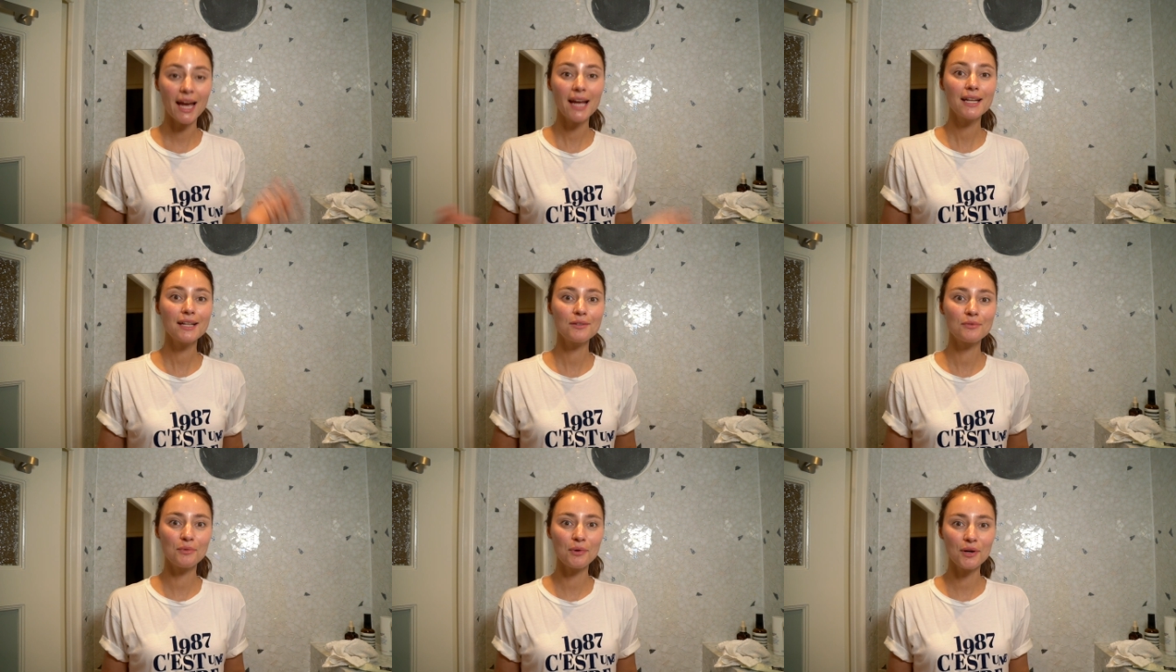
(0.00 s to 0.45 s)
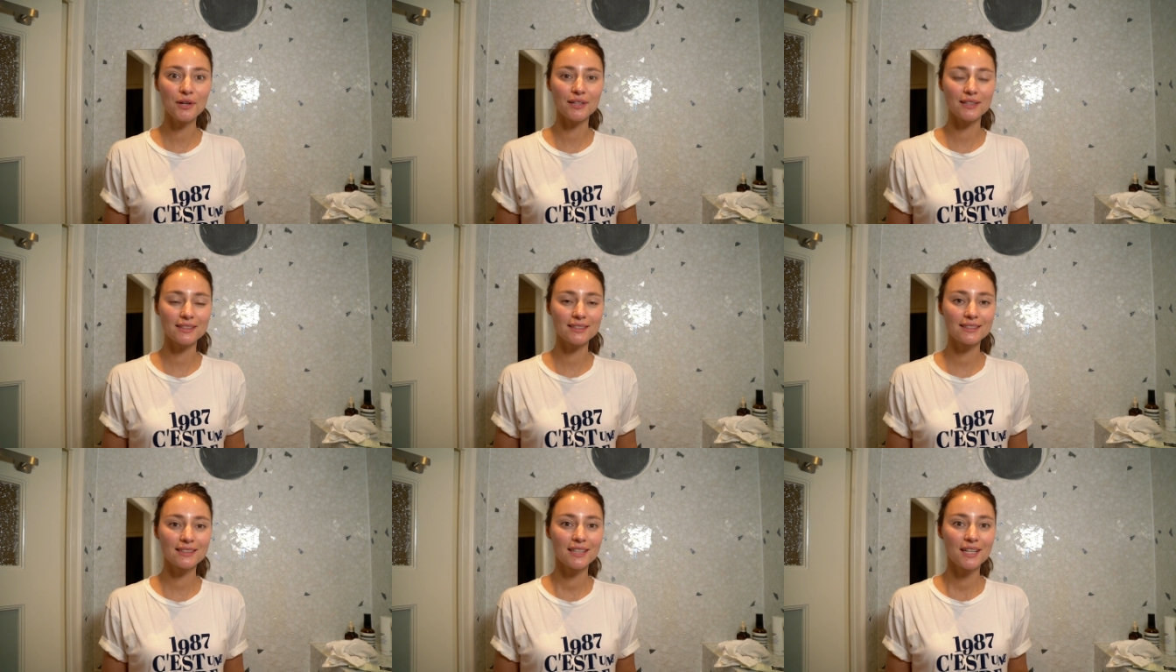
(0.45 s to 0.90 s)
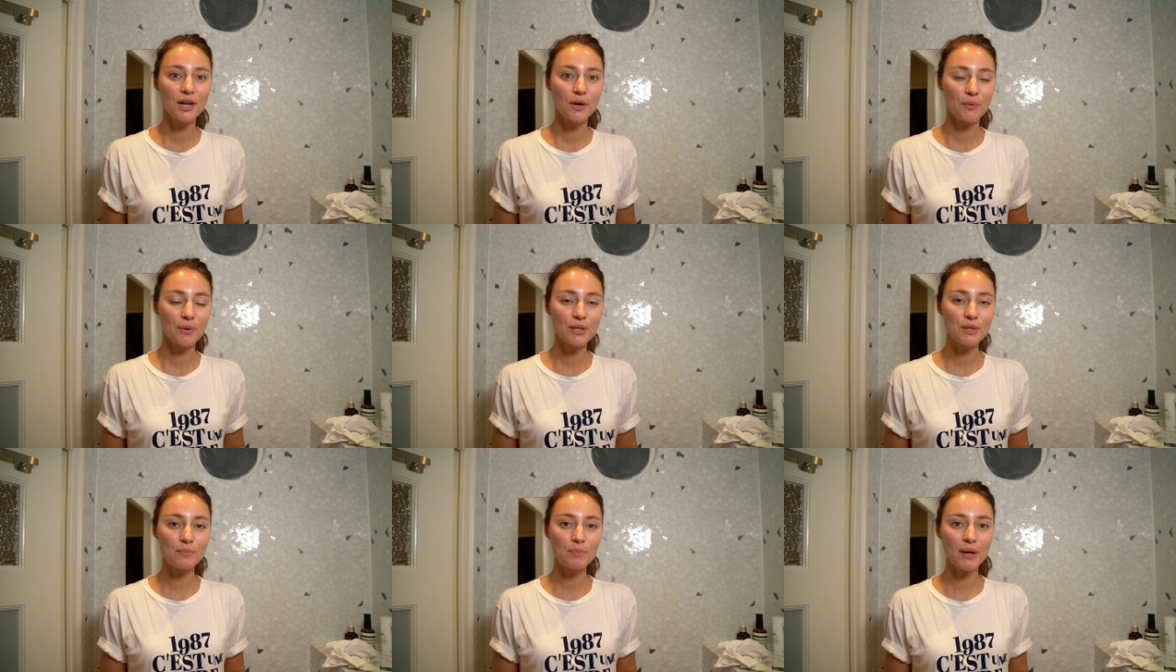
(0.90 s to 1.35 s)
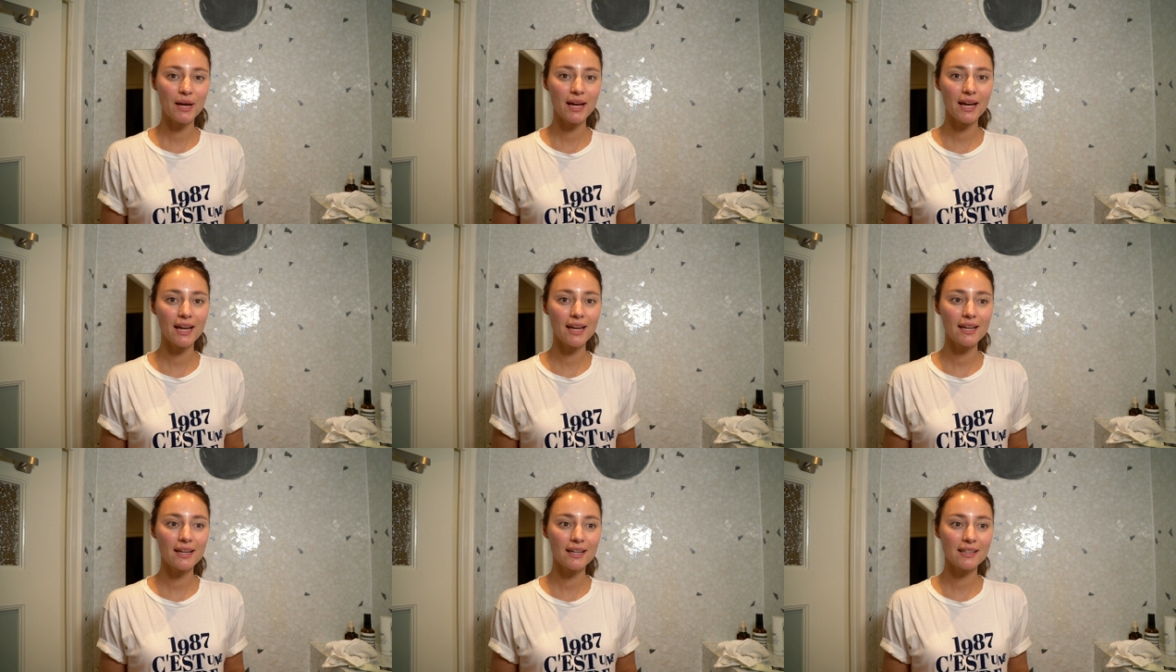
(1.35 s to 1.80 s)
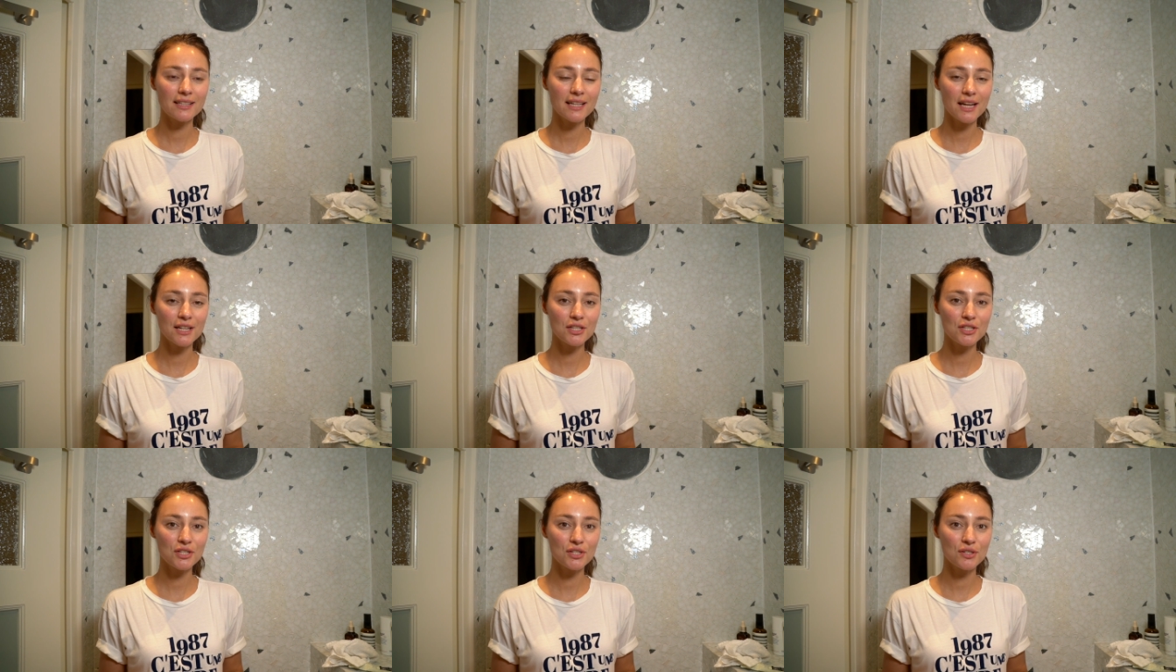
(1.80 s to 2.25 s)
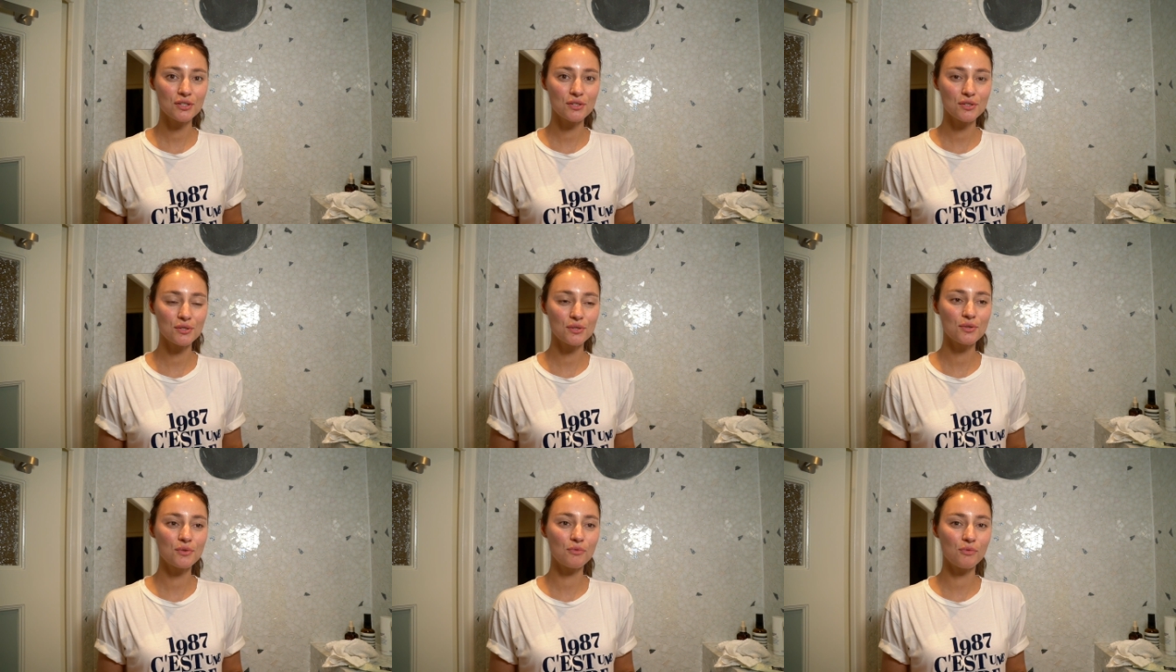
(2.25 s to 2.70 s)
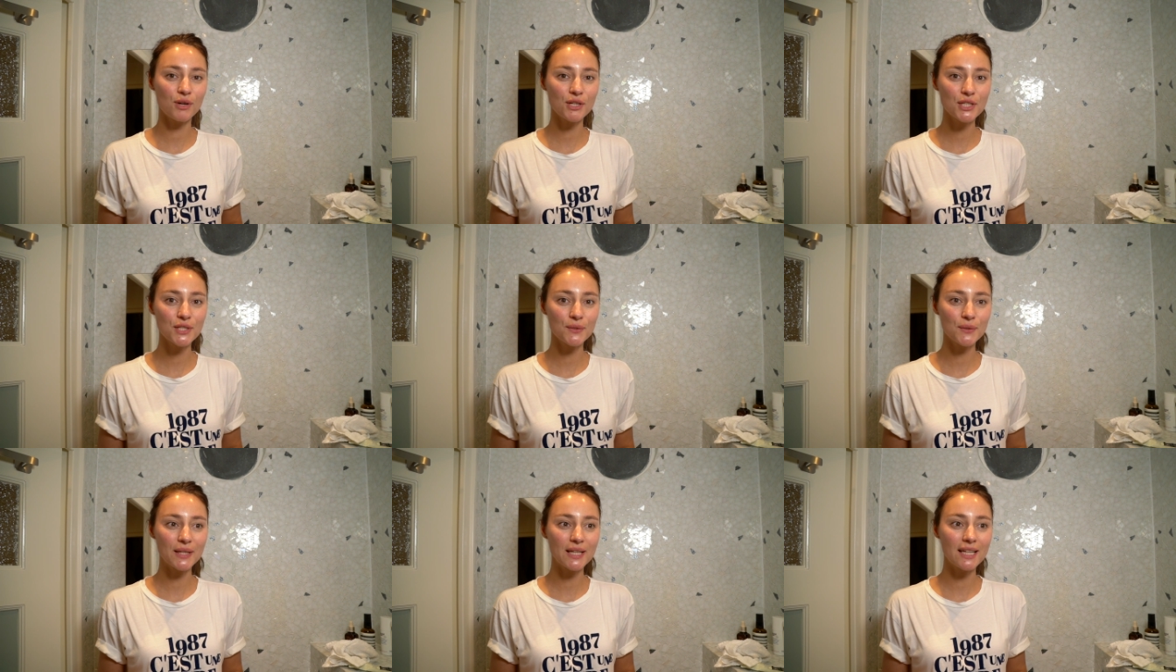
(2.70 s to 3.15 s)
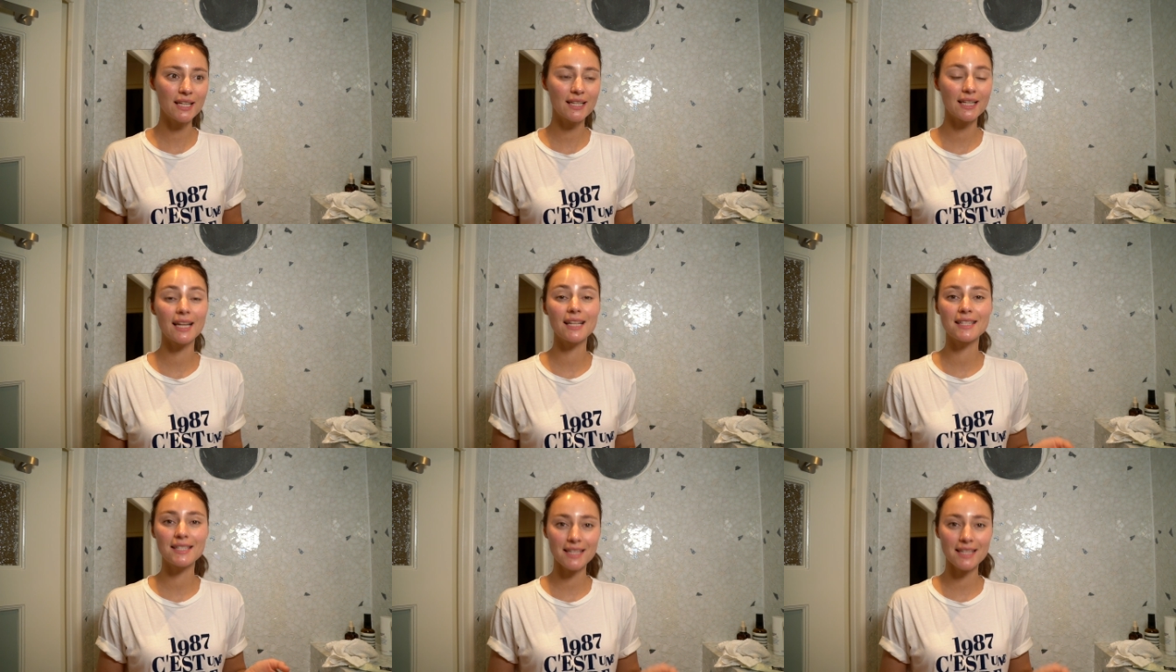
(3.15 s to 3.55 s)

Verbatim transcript: and it works when you pay attention to what you eat and